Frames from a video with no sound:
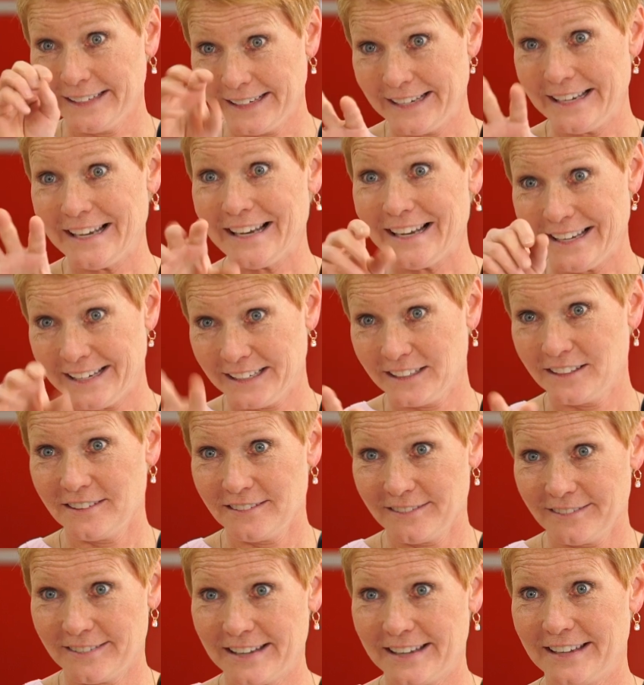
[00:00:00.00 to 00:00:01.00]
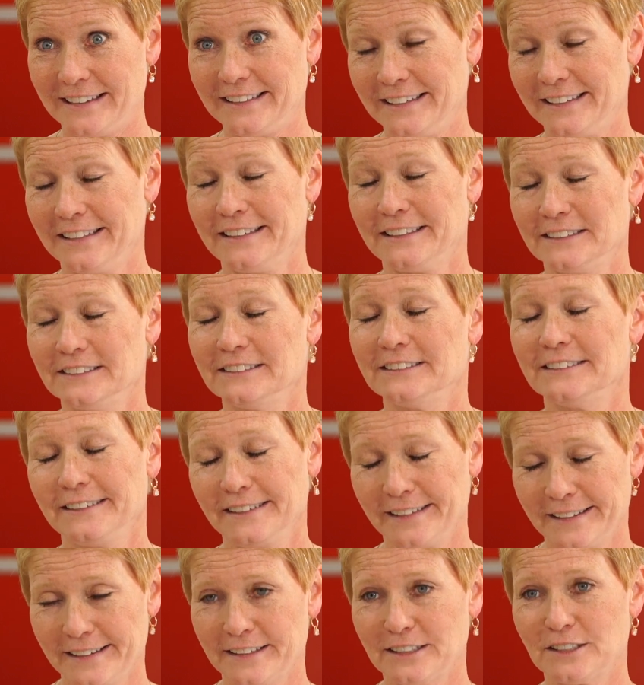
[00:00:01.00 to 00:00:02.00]
question to, that, to, Mr. Yeah. Drift
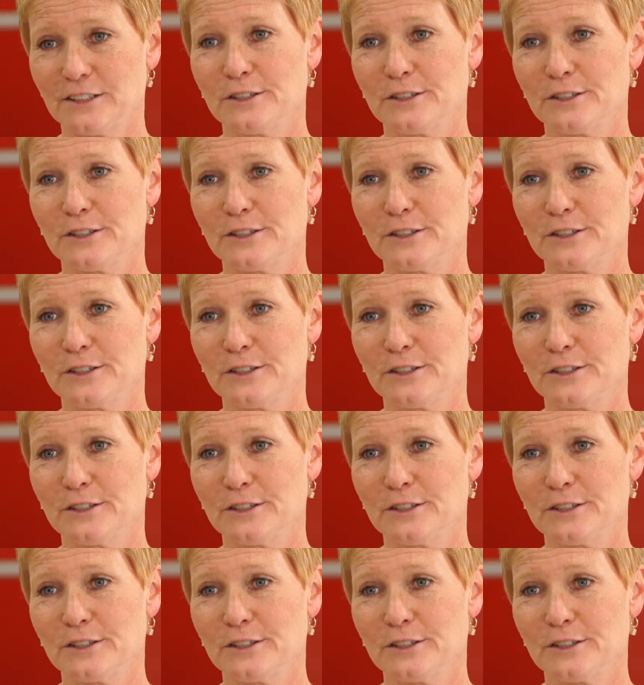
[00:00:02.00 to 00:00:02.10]
Car.